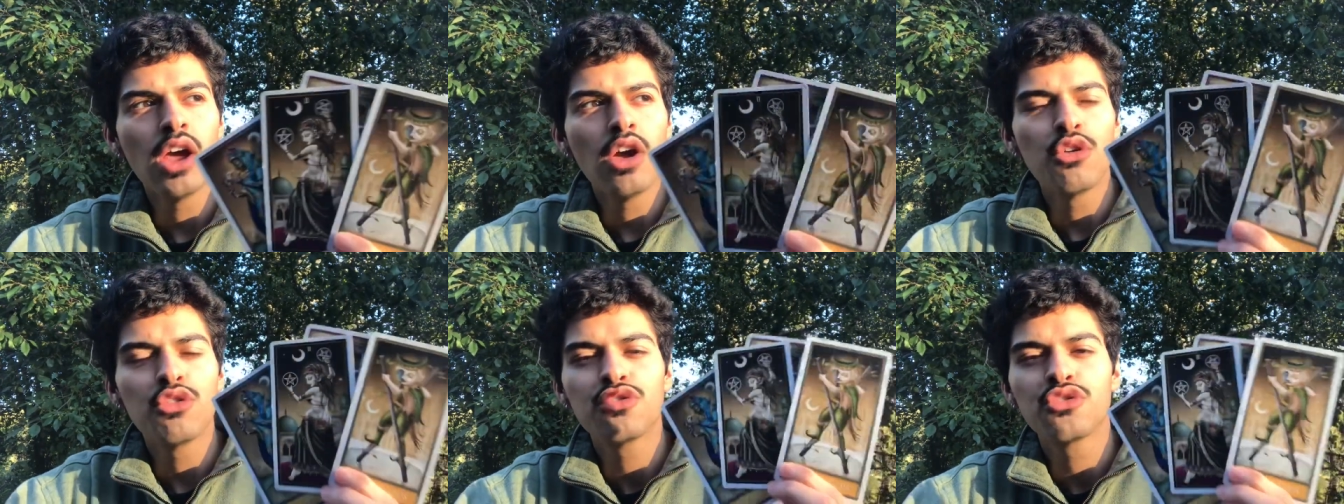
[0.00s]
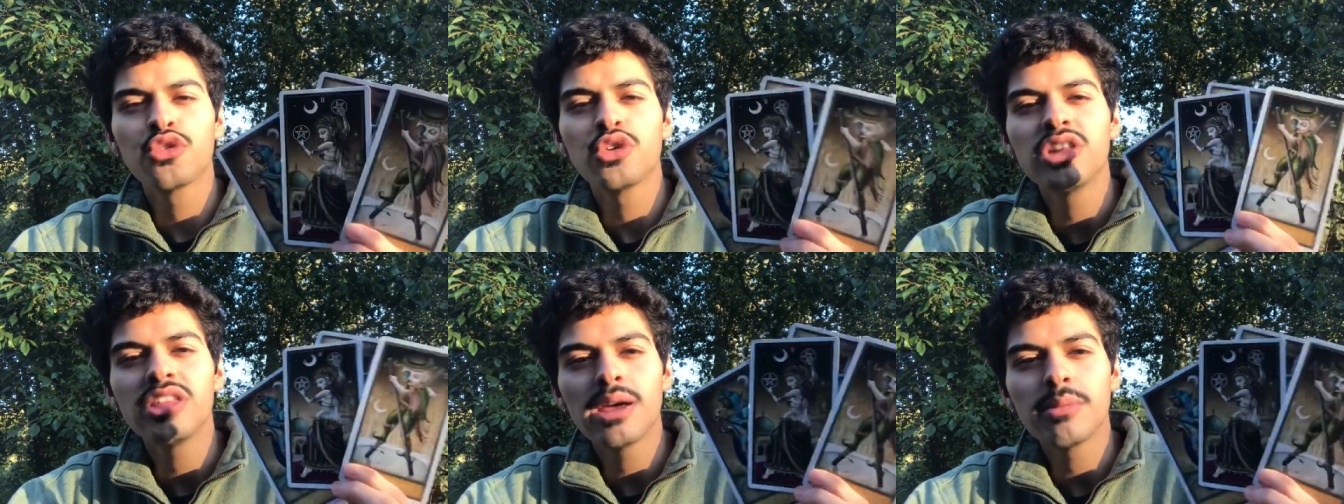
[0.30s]

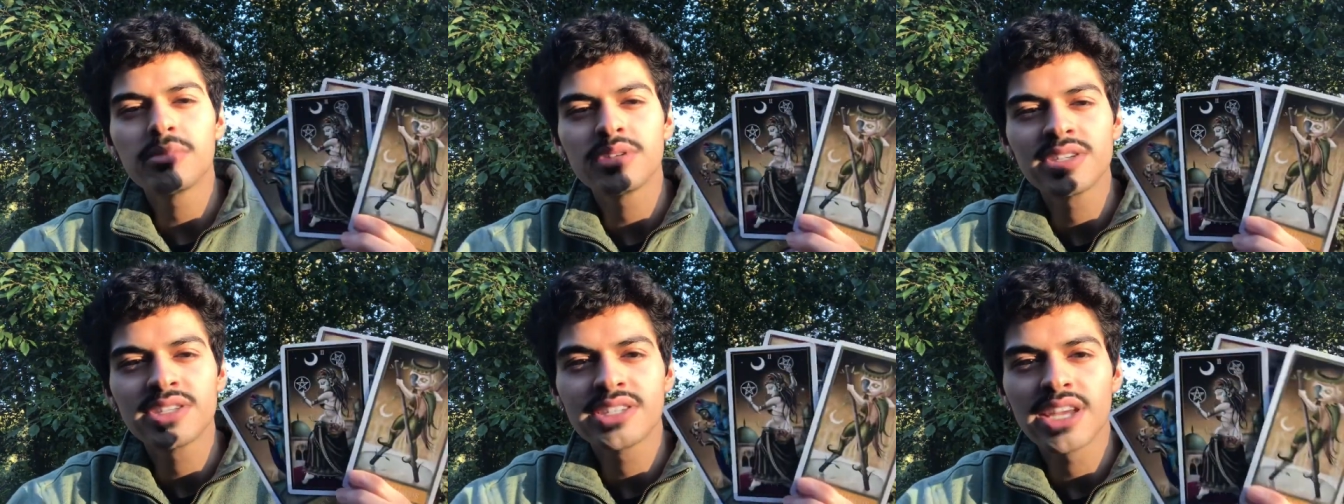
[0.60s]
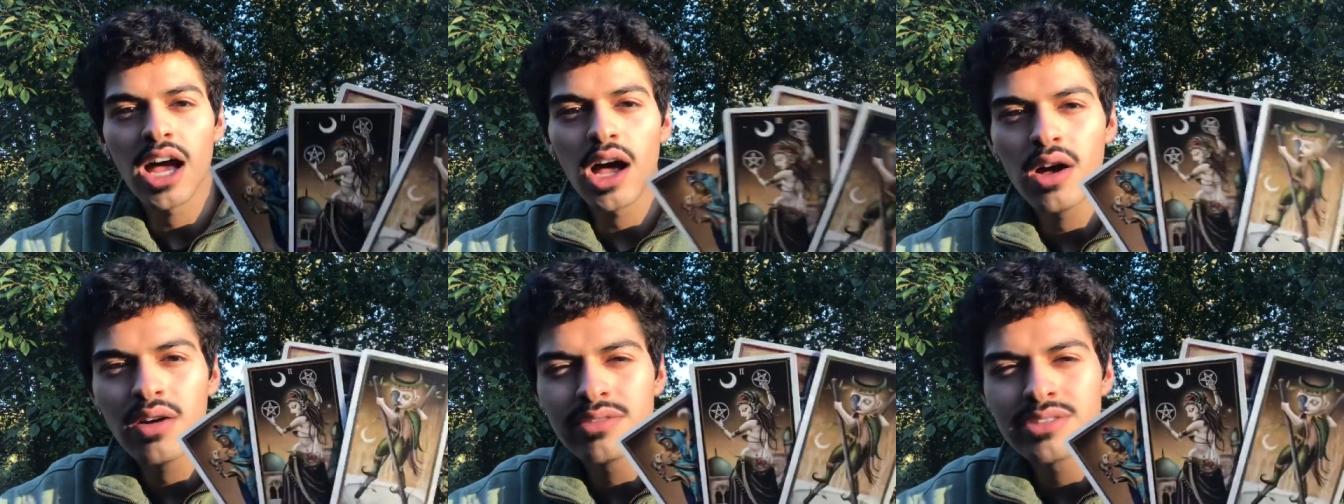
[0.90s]
free
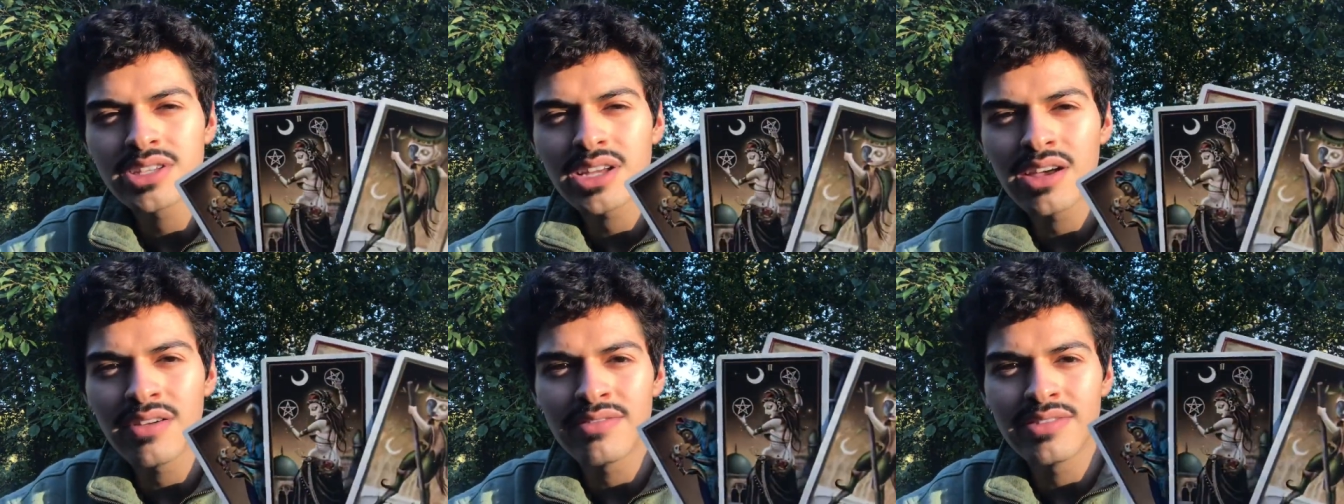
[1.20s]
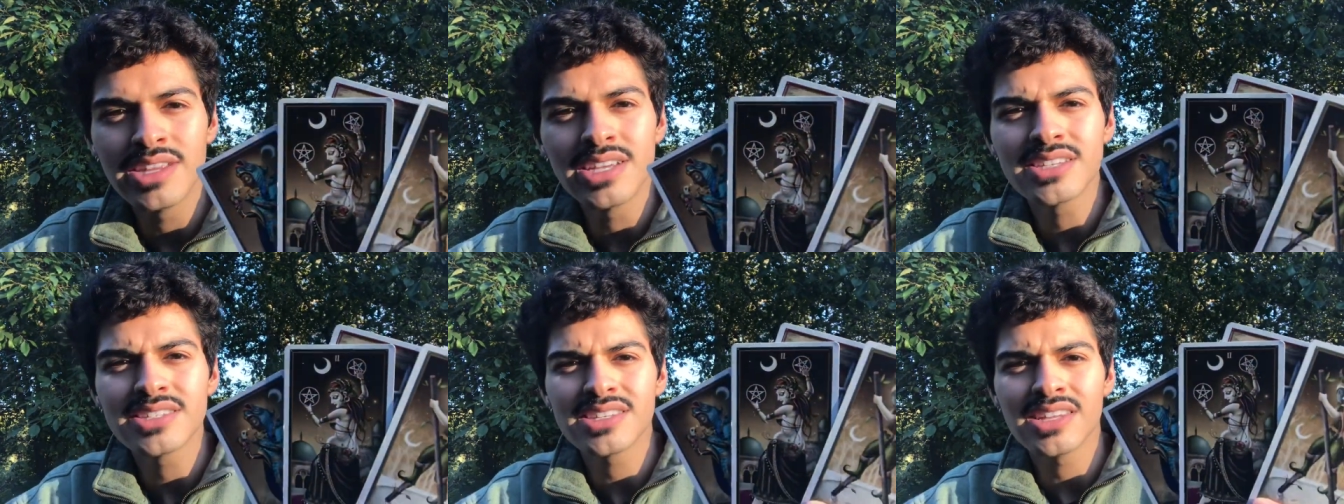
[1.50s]
themselves of
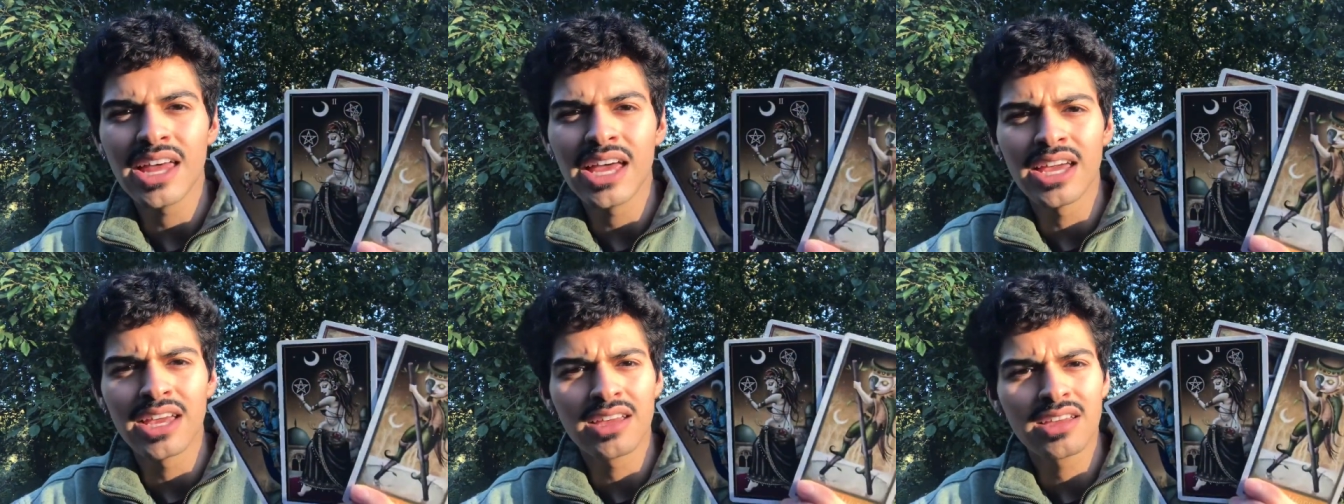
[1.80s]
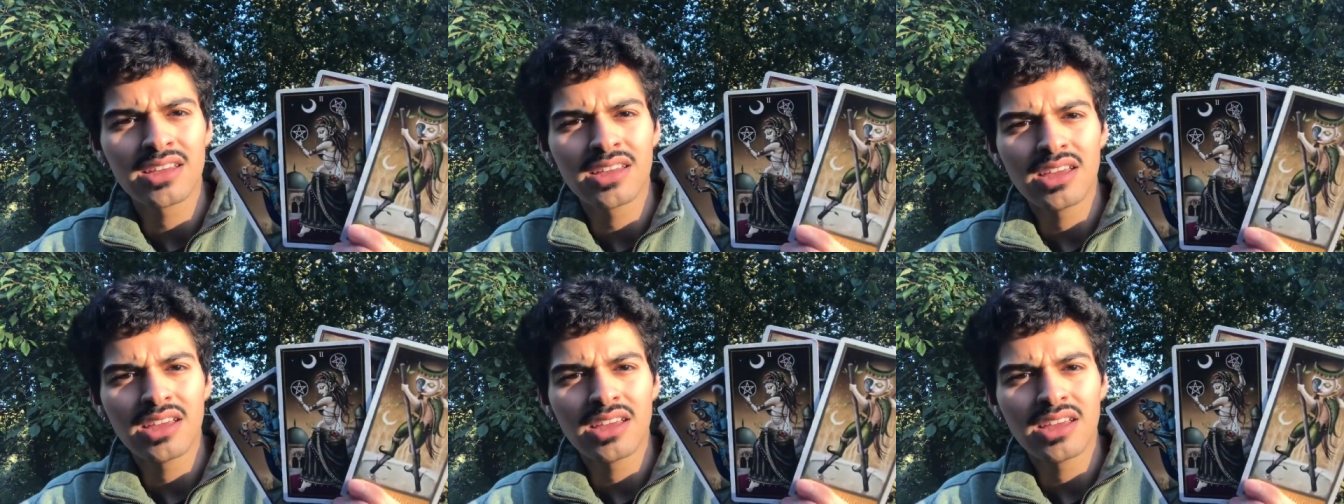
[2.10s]
this like